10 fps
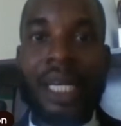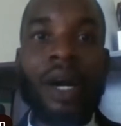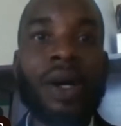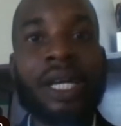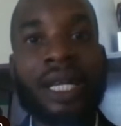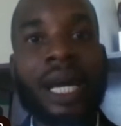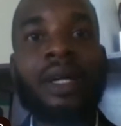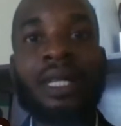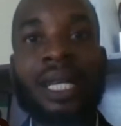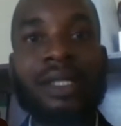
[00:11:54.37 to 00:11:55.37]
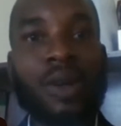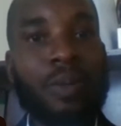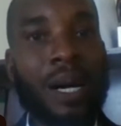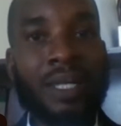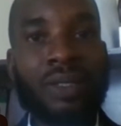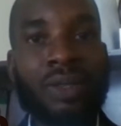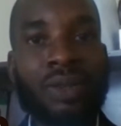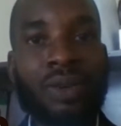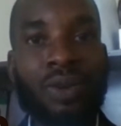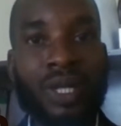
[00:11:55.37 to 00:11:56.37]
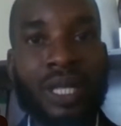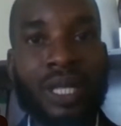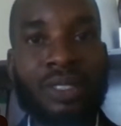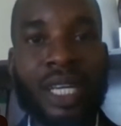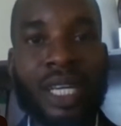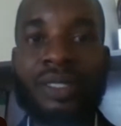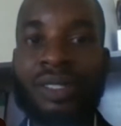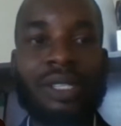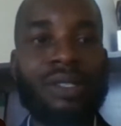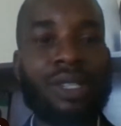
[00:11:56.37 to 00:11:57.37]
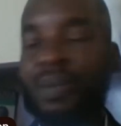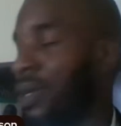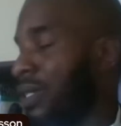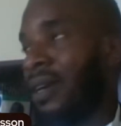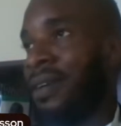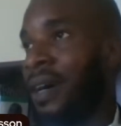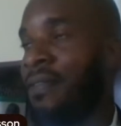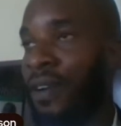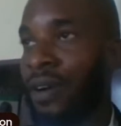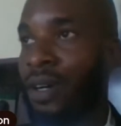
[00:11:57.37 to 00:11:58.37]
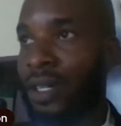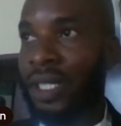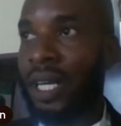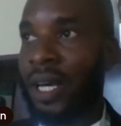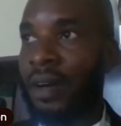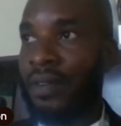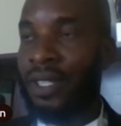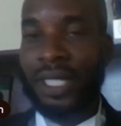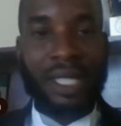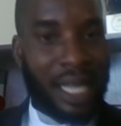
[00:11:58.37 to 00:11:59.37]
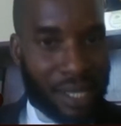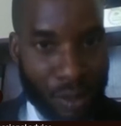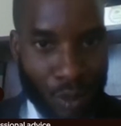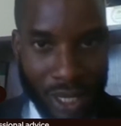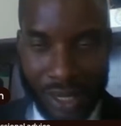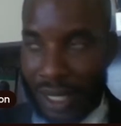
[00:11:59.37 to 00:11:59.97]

Okay, now let's go back to what I was trying to say today because our focus for the next weeks,